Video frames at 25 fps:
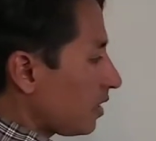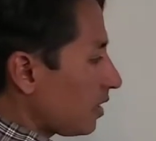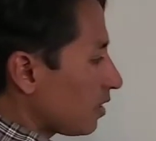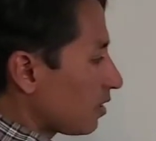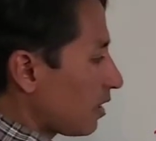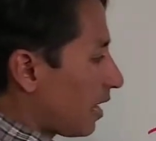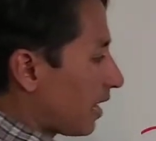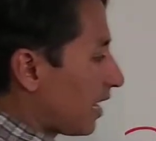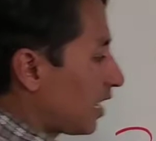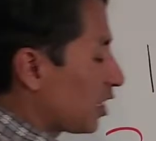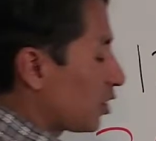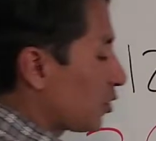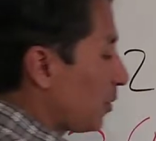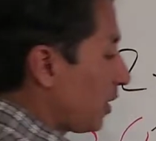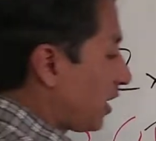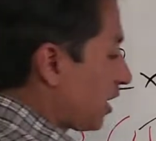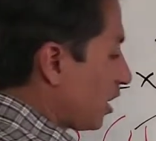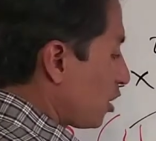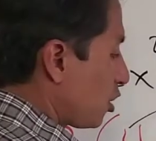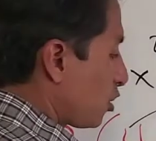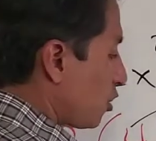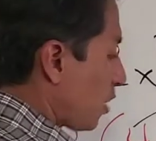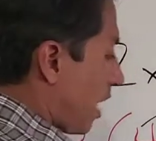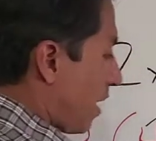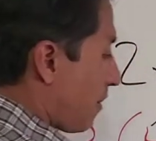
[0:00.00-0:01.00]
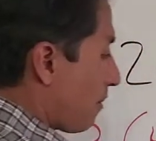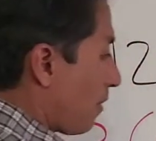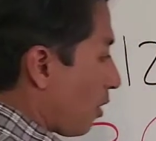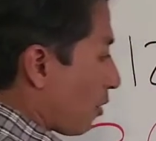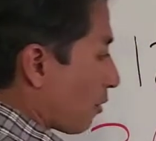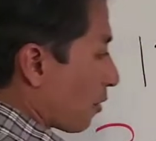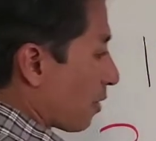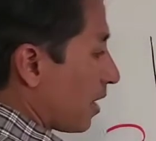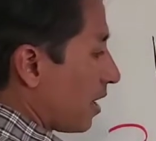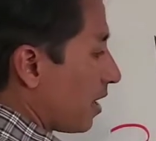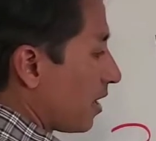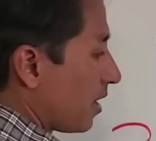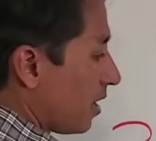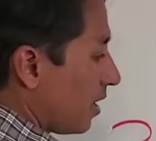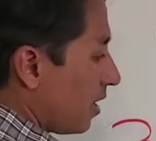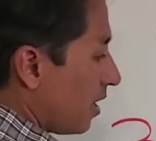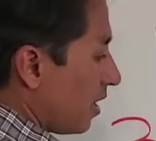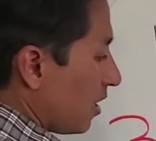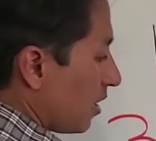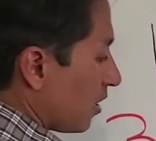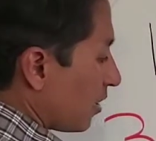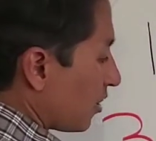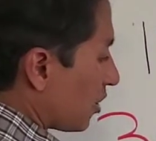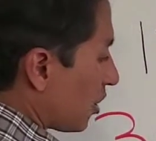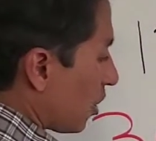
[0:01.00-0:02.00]
I guess we could try both.
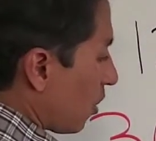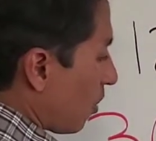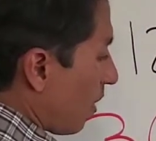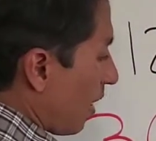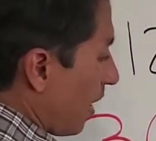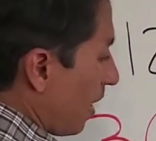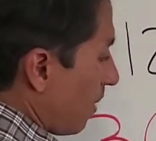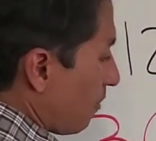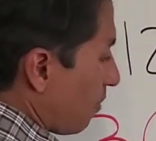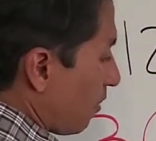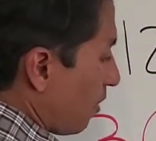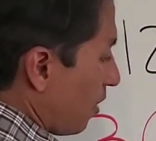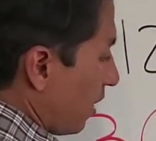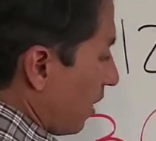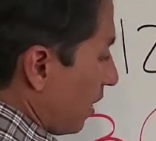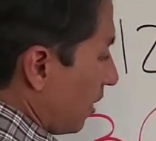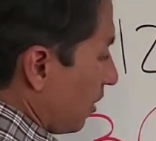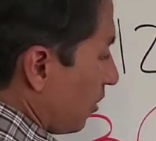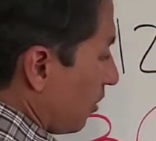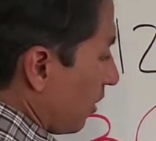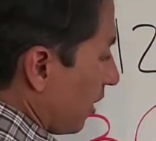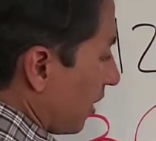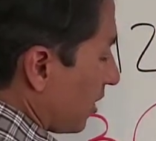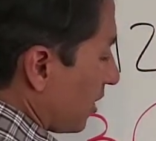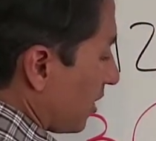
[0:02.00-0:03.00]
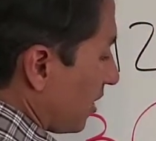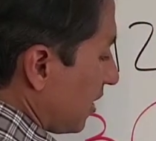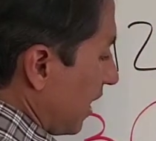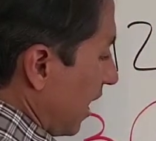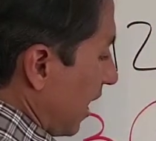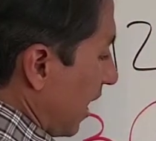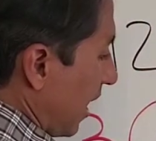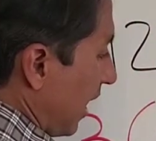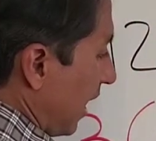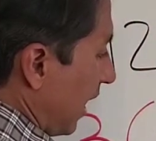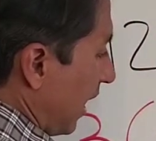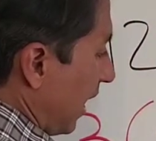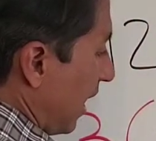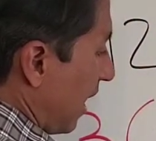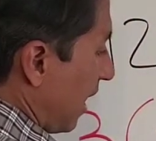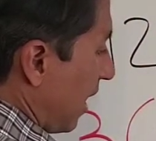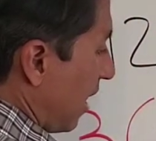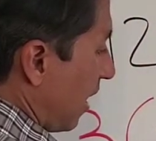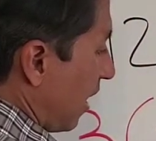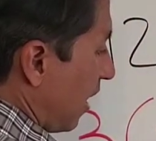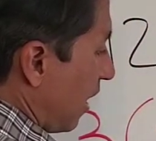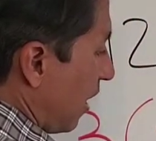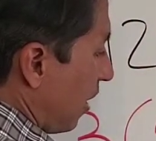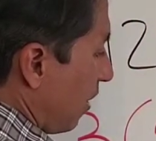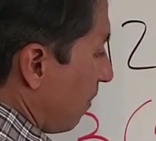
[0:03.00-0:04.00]
So I put, let's say,
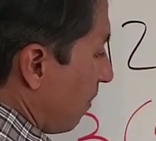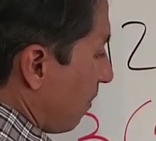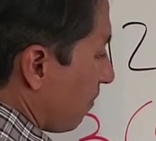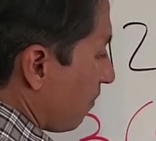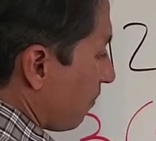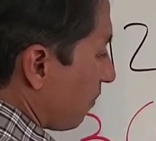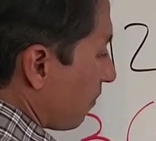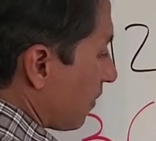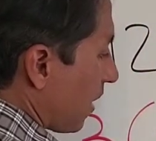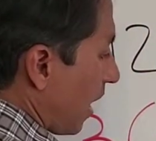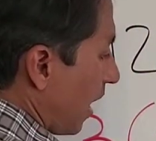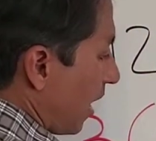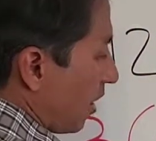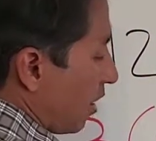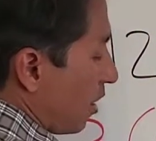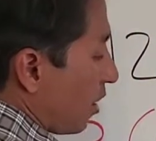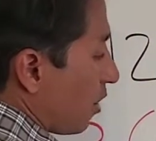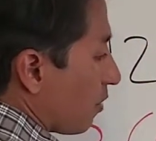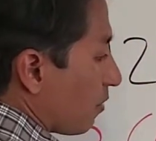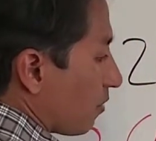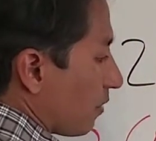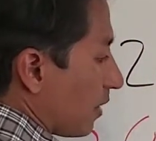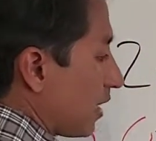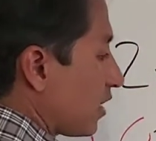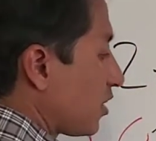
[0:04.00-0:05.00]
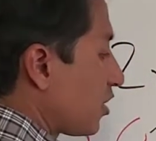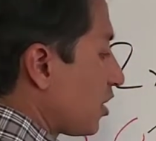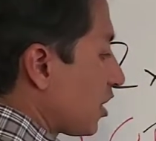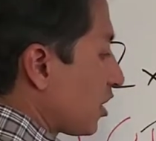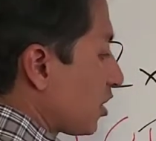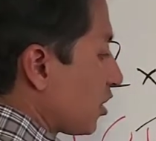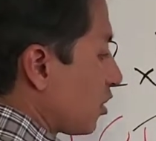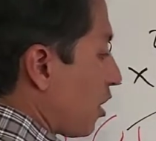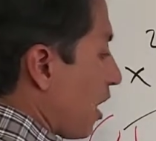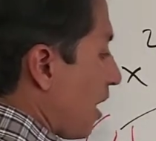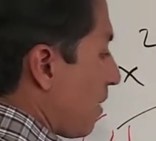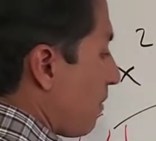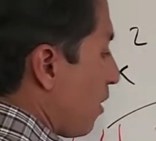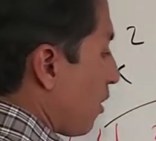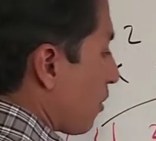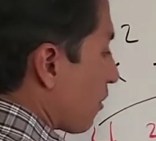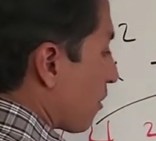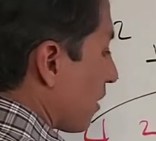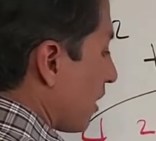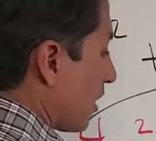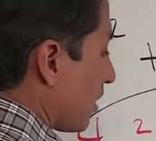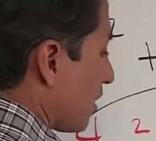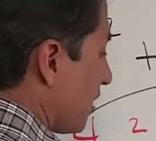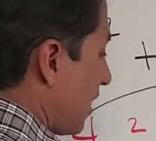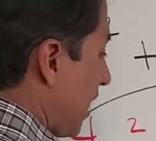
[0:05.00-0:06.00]
I don't know, let's just try both.
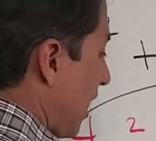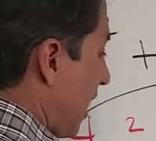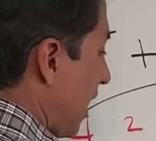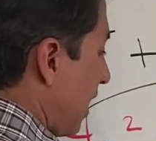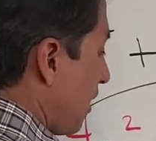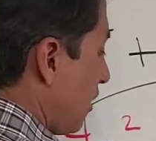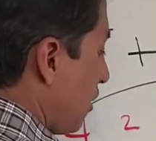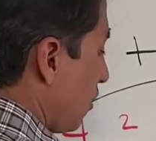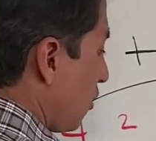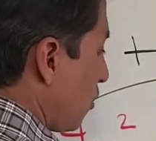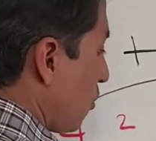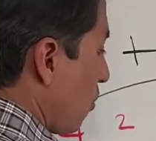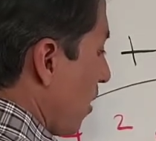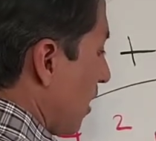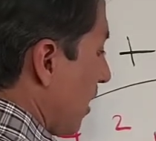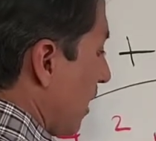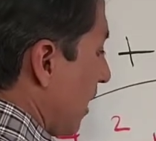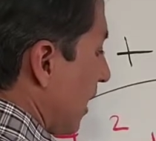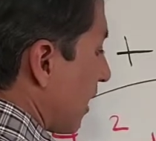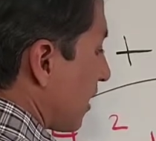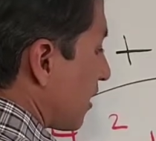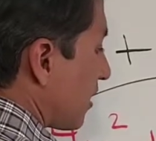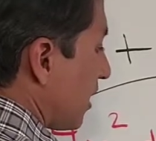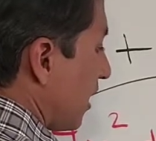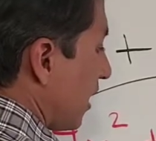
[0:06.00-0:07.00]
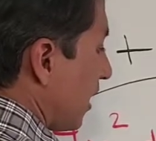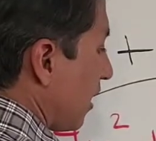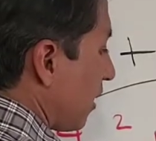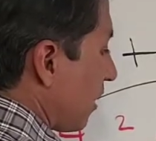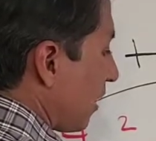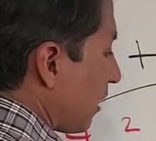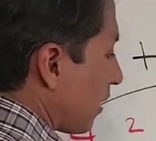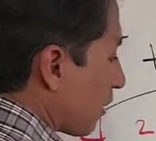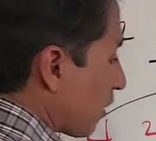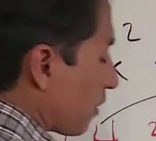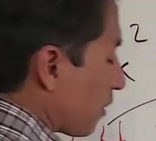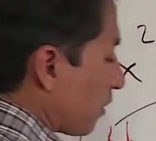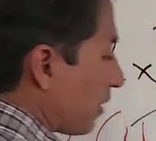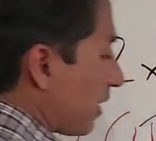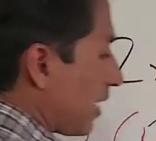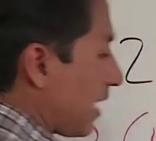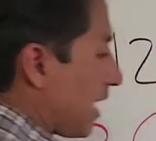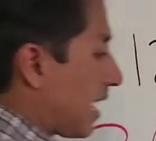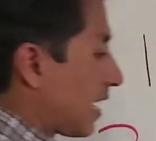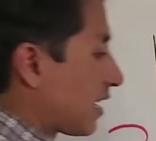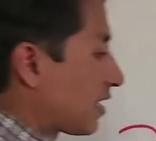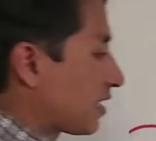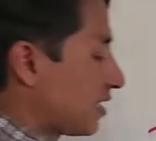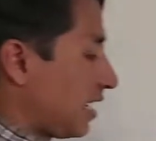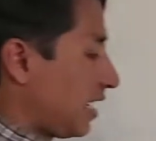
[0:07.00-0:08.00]
Let's say I do 20x here and
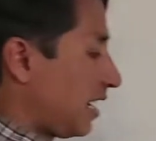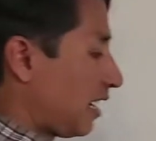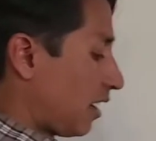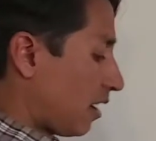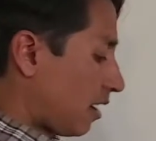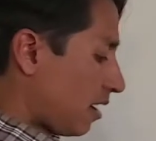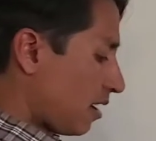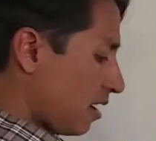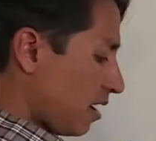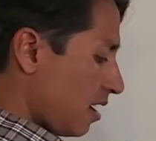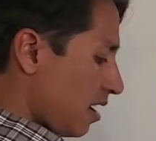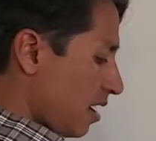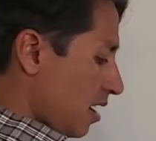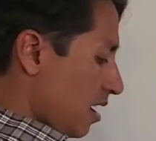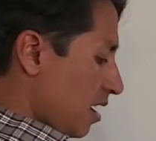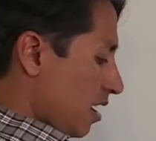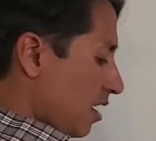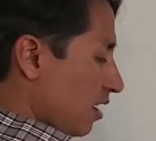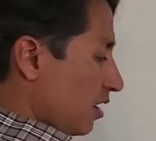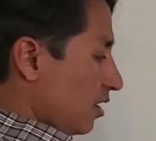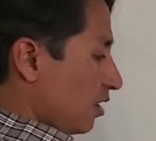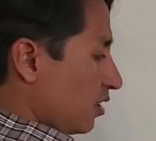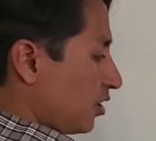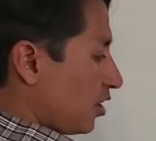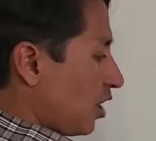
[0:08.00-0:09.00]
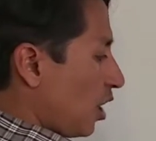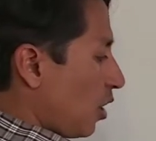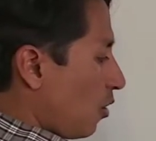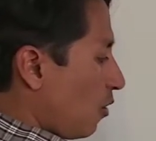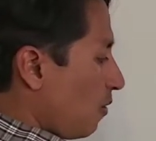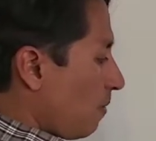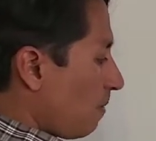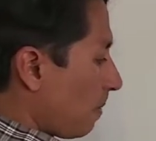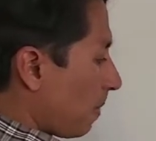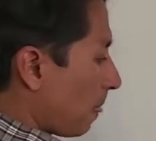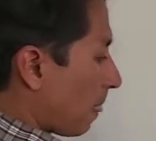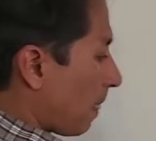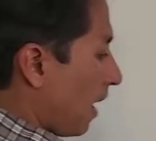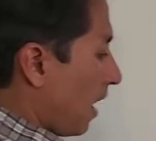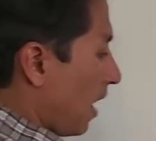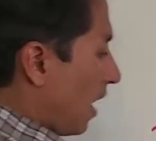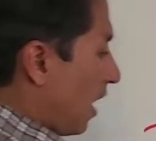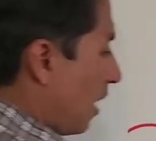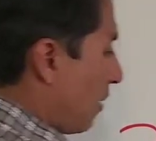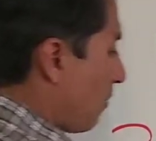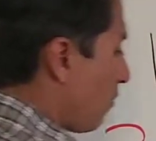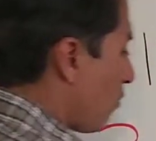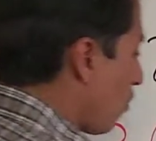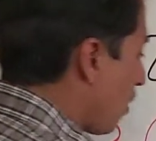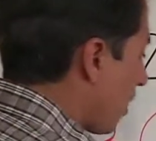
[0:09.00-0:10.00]
3x here. So
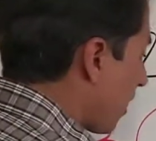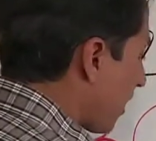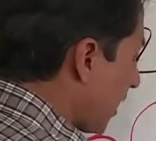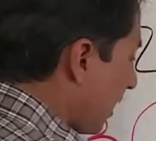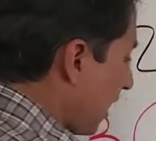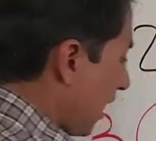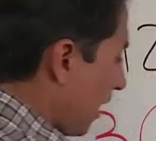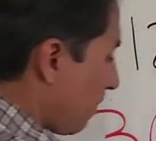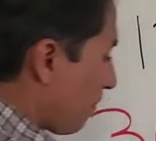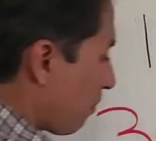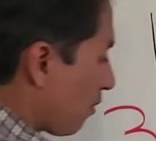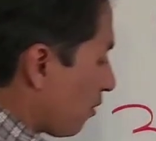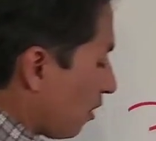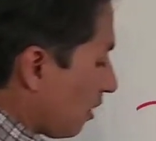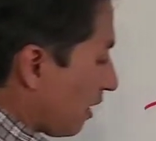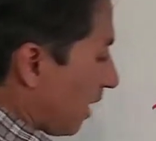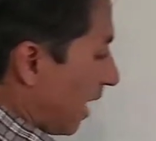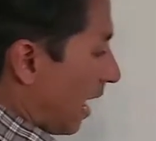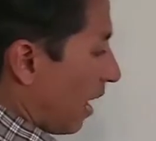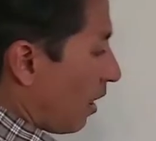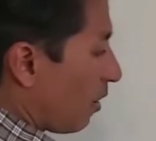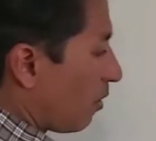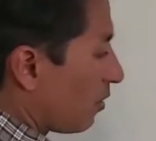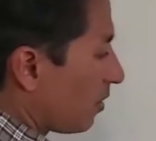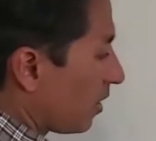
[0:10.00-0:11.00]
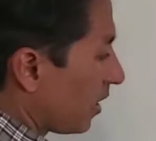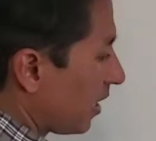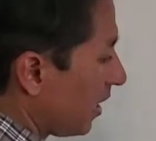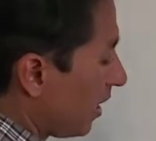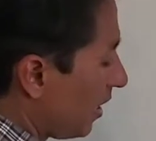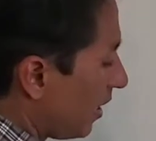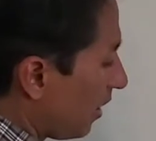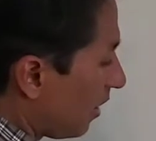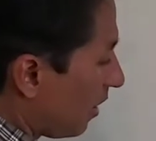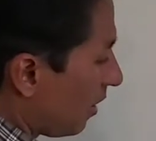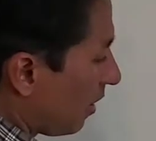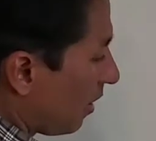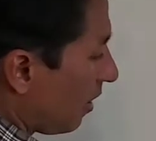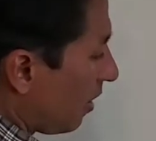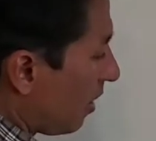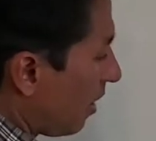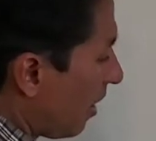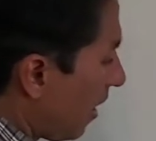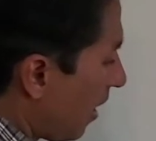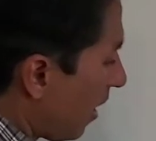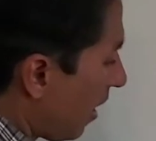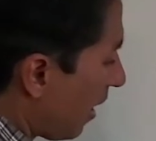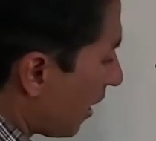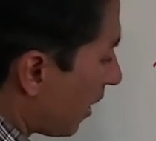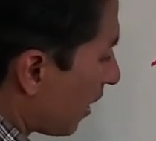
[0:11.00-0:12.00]
what can I pull out
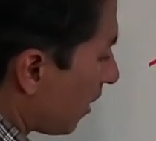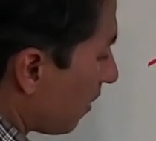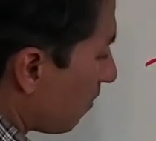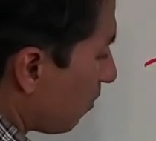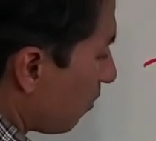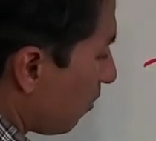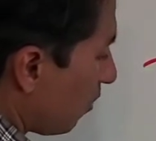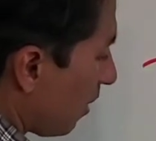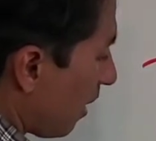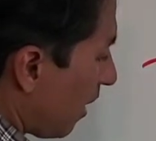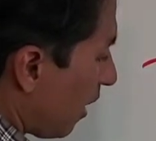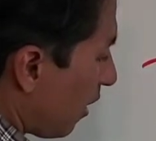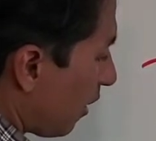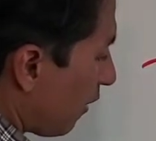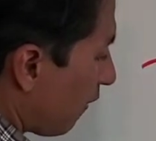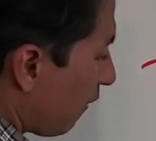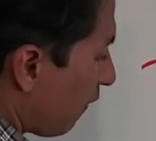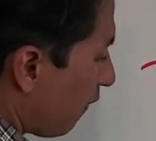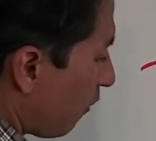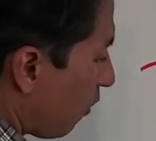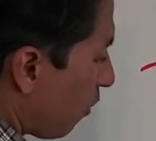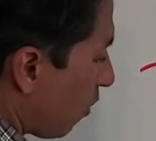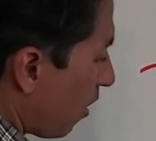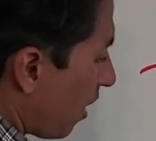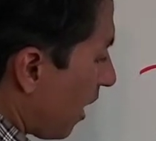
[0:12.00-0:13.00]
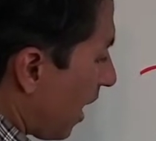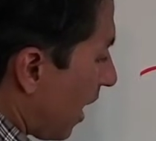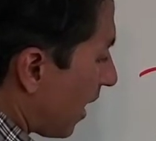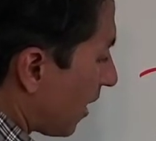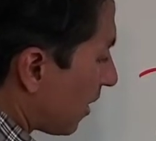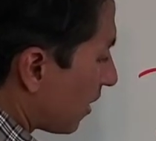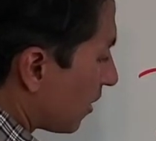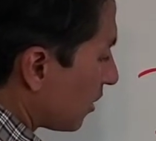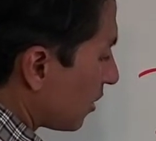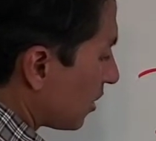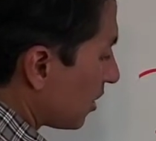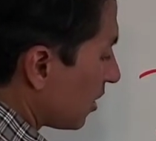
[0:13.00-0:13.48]
here? I can pull out a 4x.